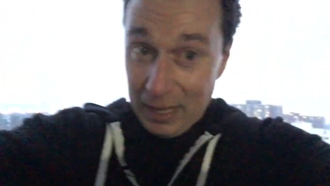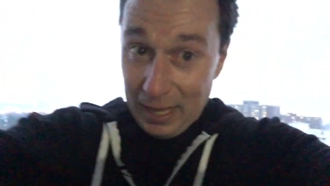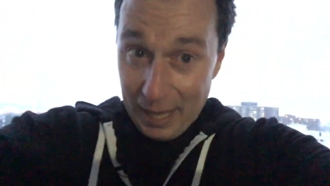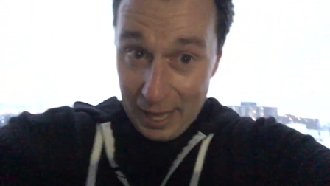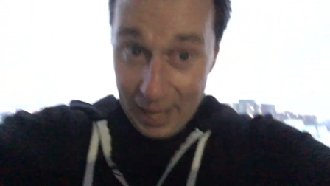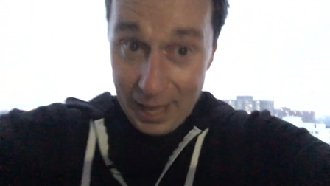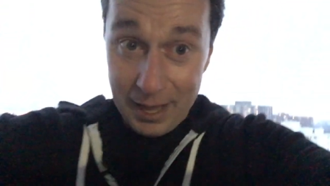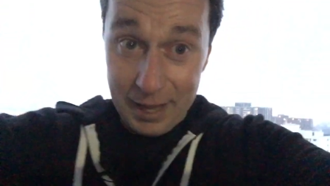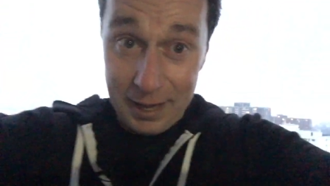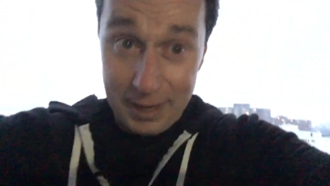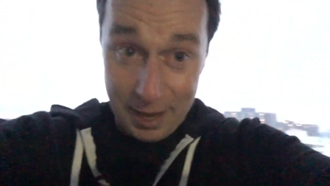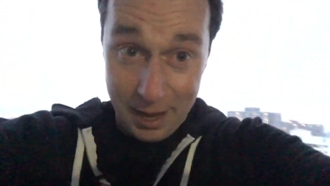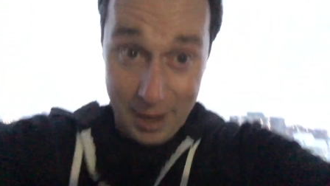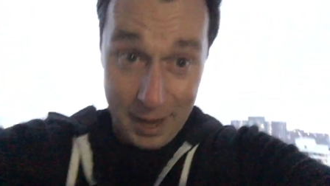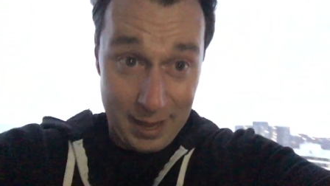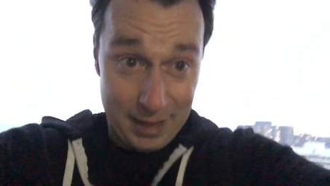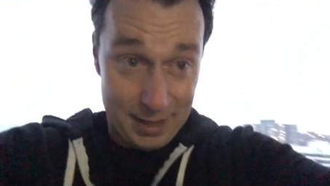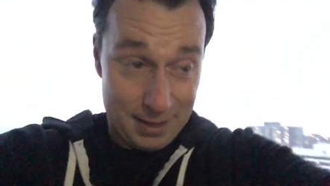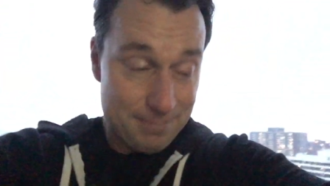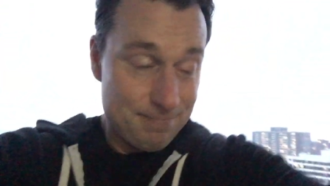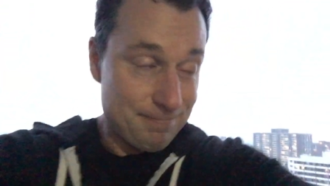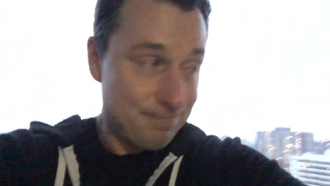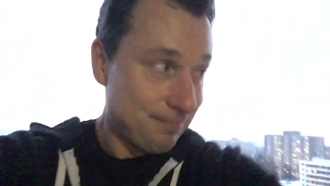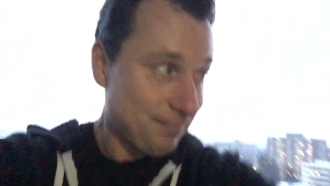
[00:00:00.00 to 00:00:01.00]
and
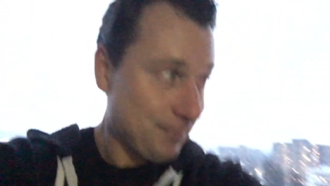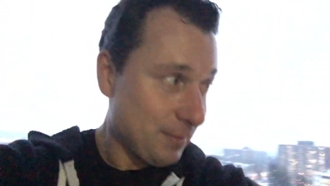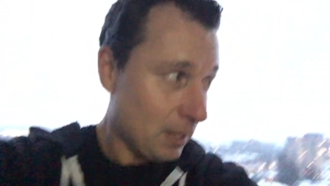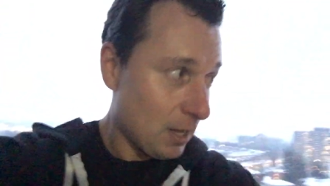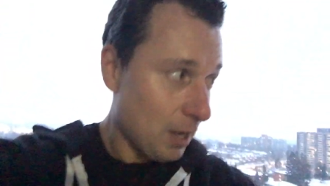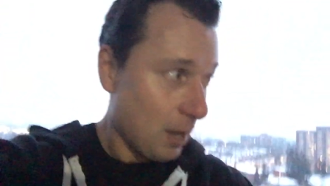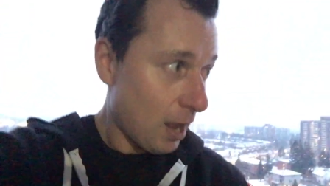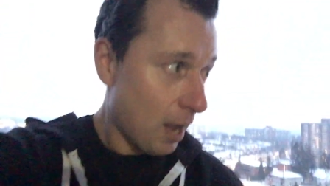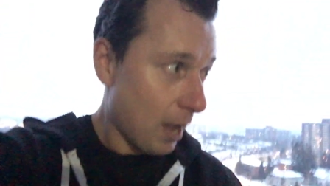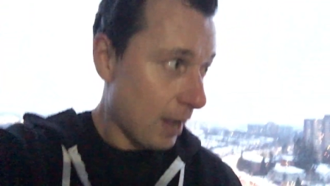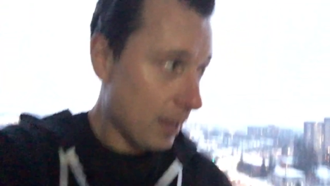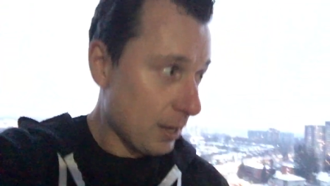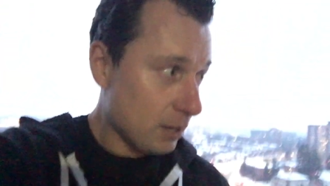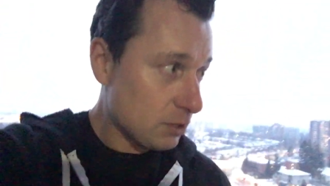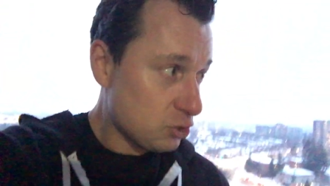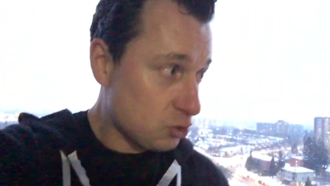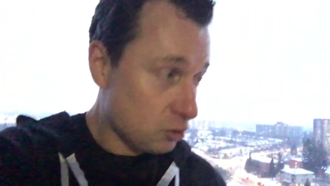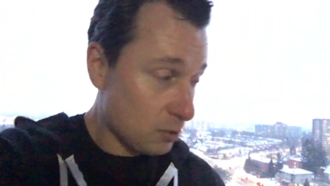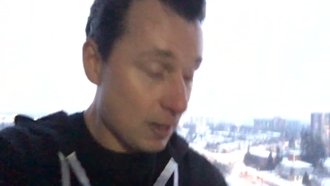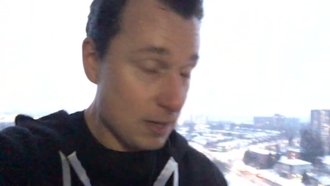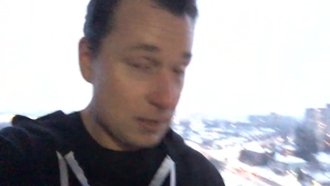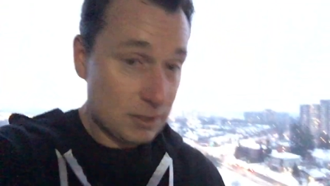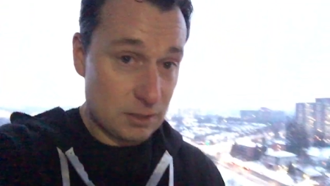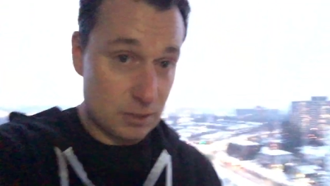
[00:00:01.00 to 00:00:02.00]
I I
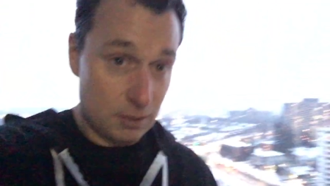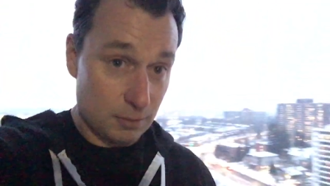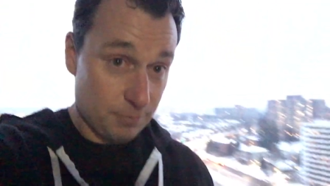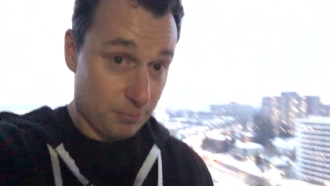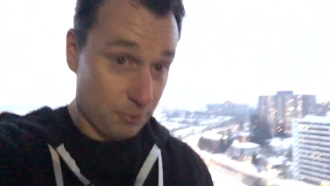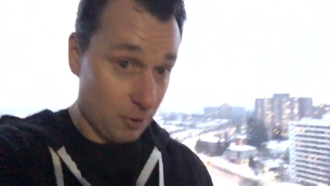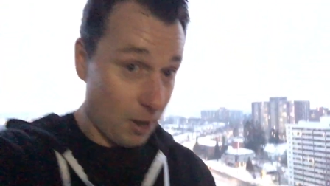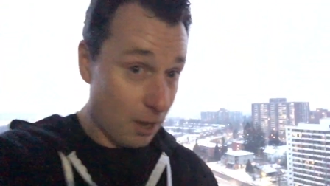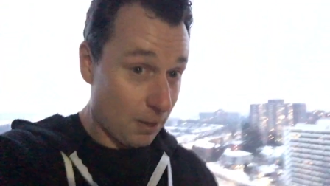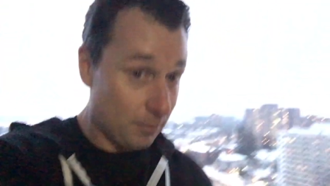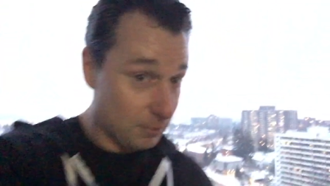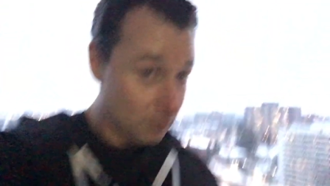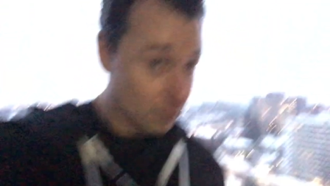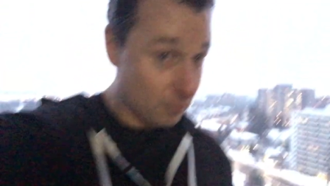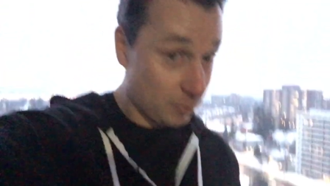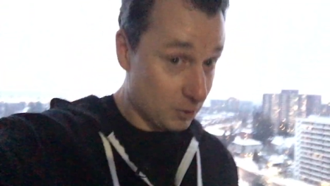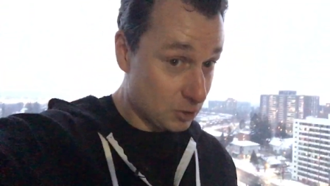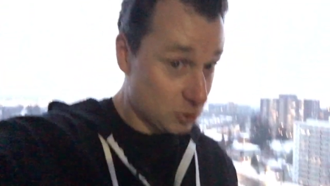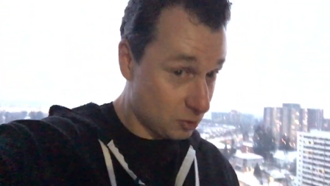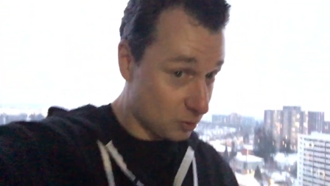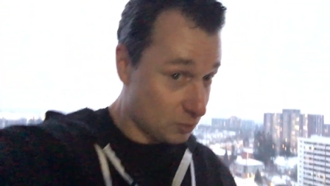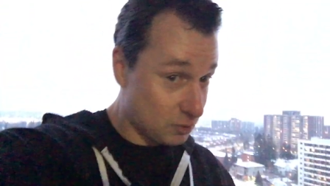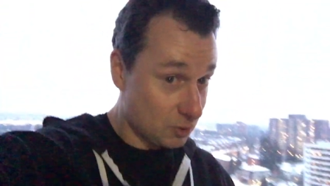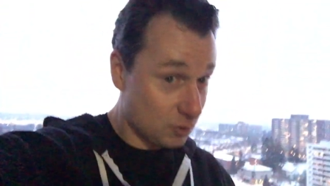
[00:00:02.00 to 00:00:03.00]
addressed the problem,
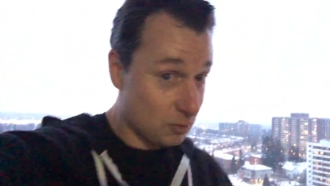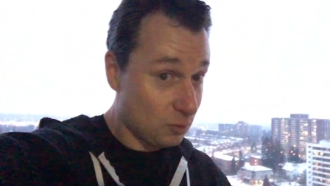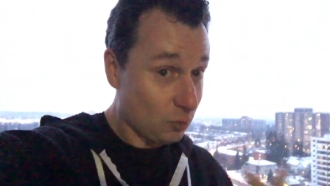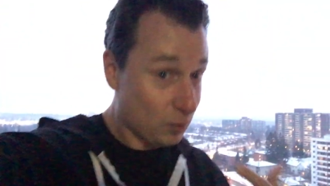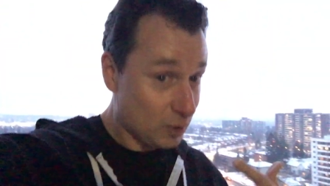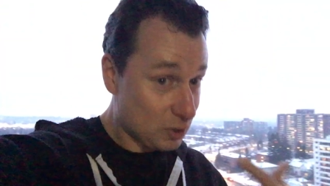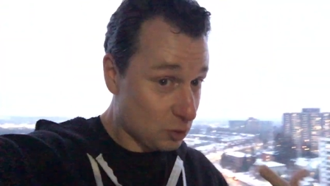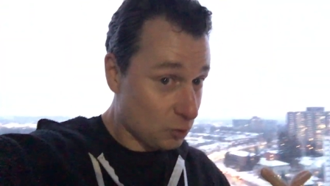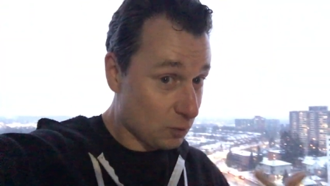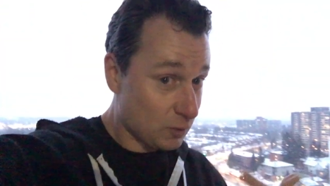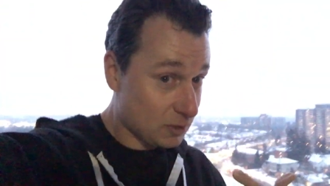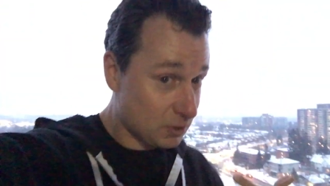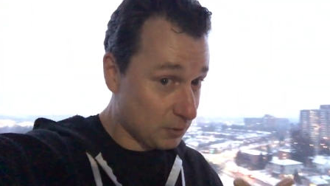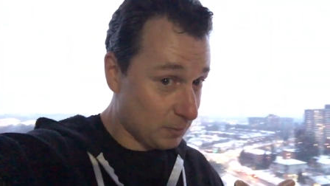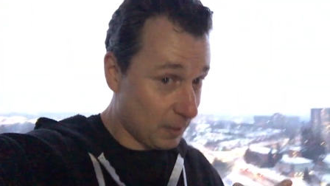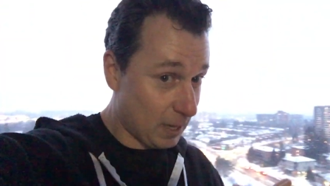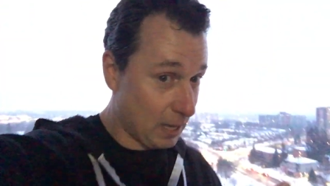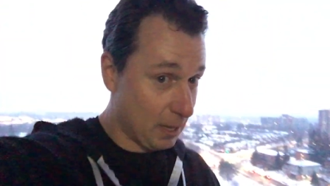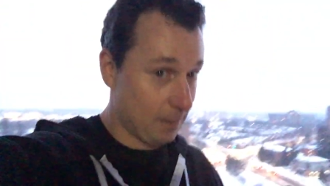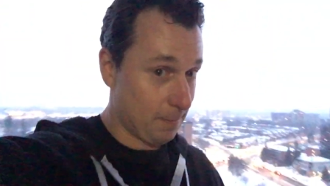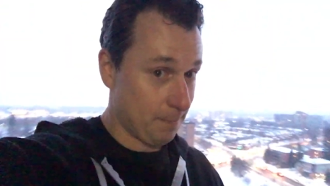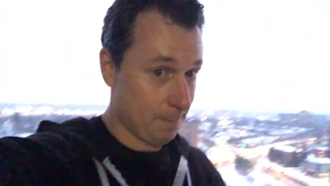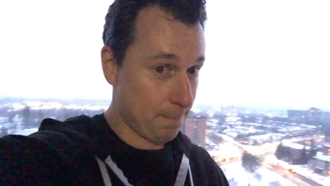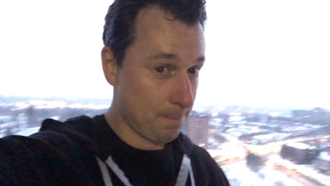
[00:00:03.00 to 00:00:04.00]
which was which was
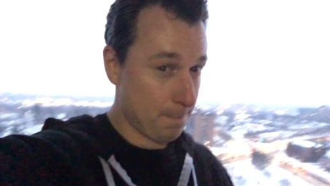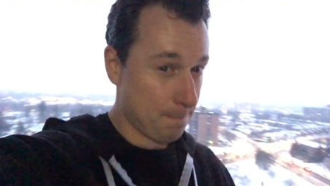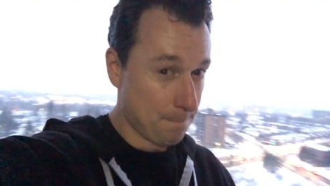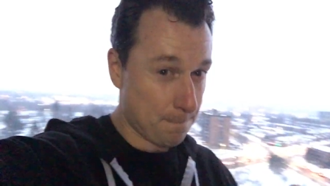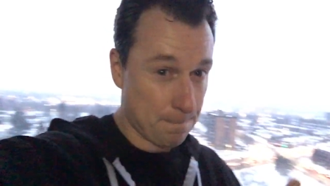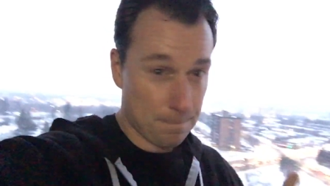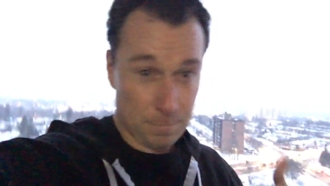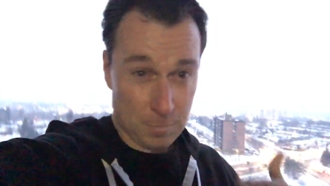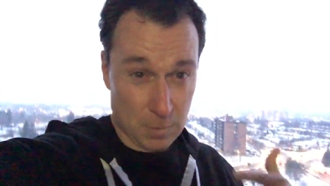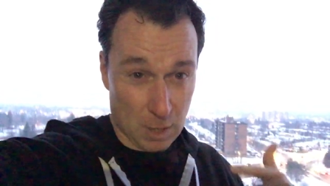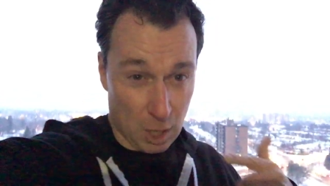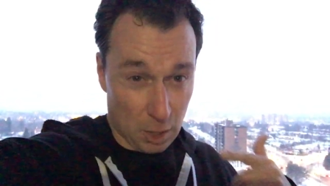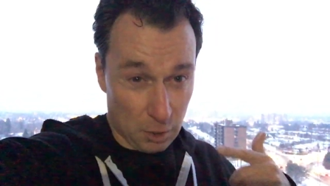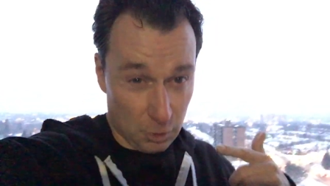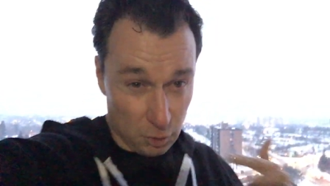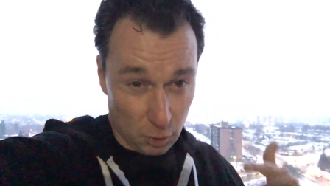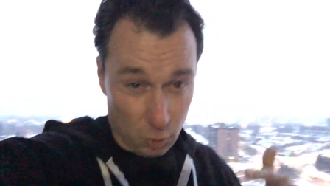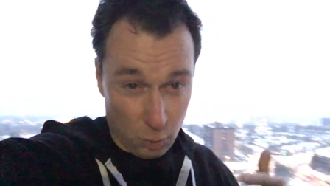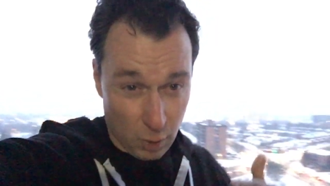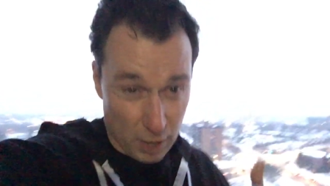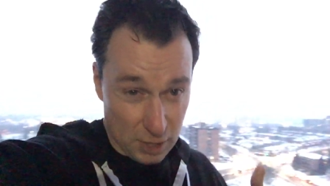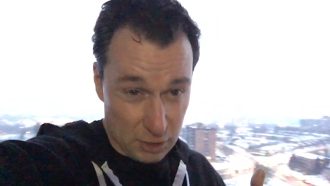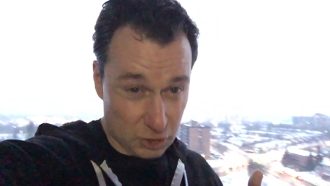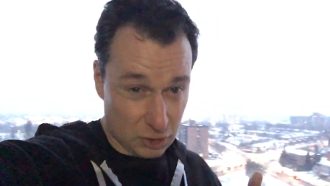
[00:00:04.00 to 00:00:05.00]
me. The
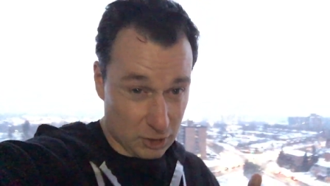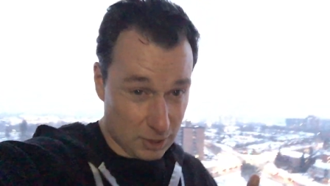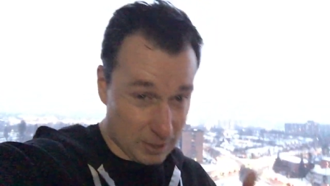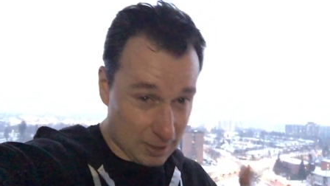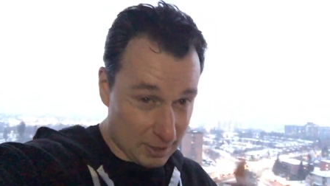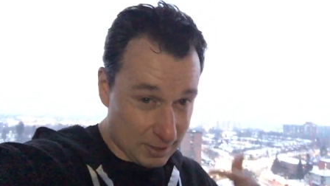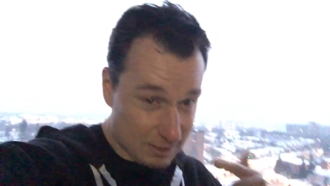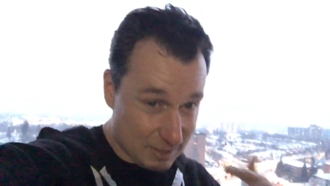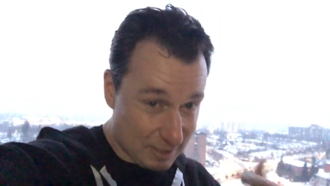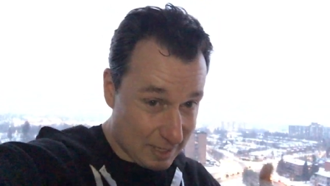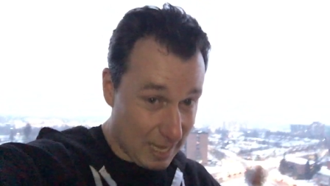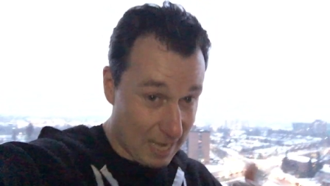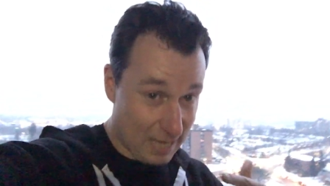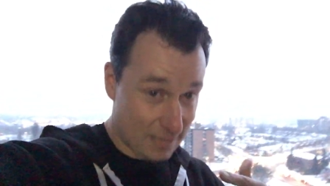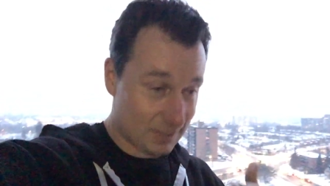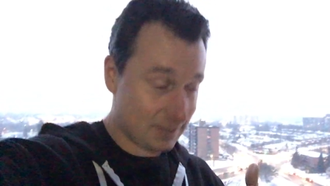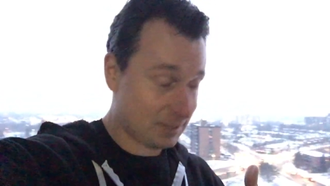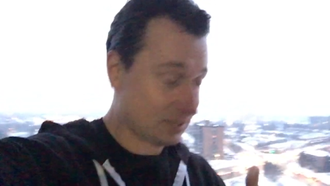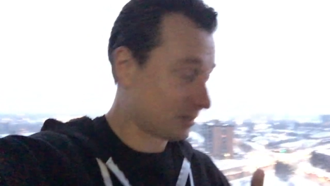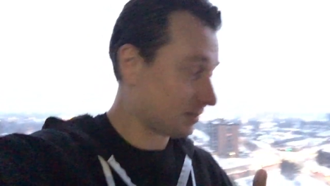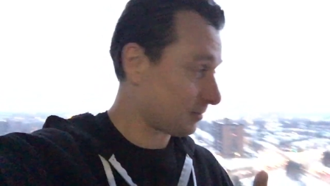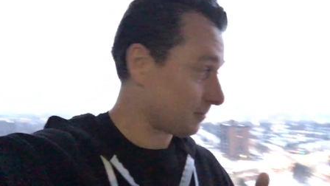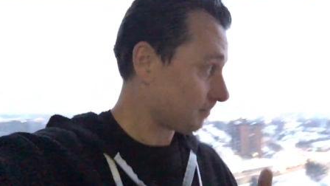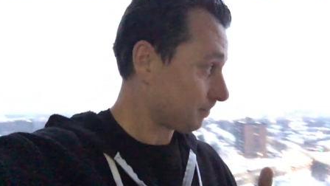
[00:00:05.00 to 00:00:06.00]
question is
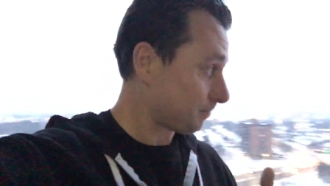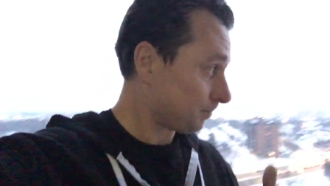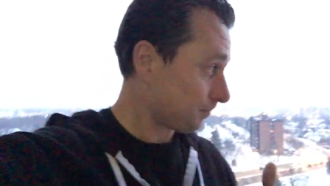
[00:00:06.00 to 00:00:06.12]
this: